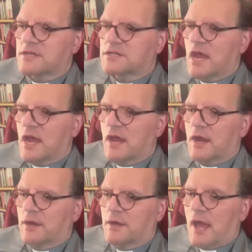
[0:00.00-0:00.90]

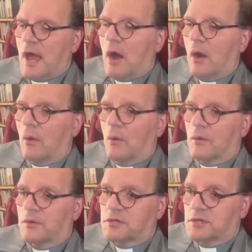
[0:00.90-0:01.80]
saying now,
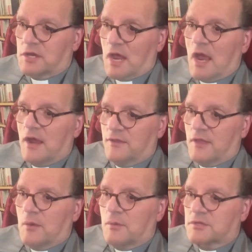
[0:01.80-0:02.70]
today,
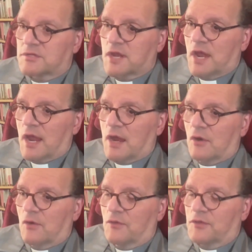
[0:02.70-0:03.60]
they were saying
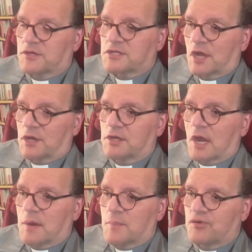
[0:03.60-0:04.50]
on the
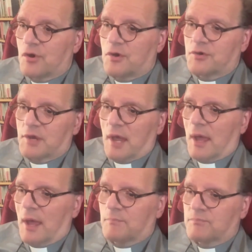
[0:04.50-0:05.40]
Sunday
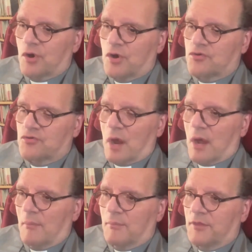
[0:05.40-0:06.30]

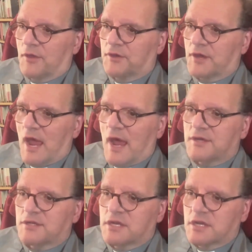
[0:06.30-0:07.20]
program that
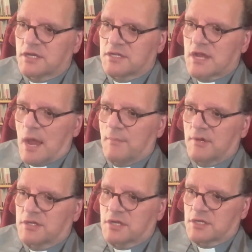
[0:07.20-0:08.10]

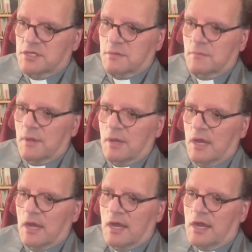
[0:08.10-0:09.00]
anti-Semitism
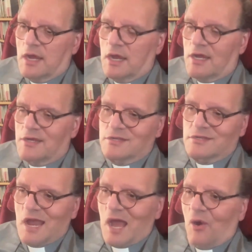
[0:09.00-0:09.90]
is
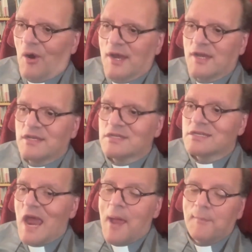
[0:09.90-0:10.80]
now
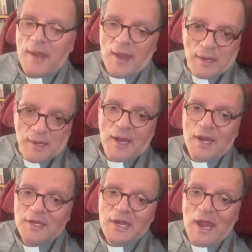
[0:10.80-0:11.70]
endemic
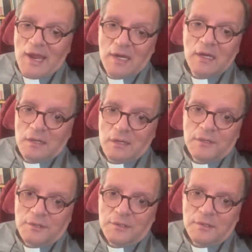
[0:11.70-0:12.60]
in
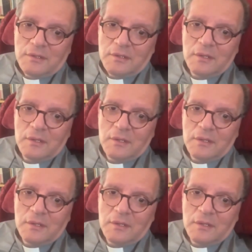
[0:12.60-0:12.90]
England,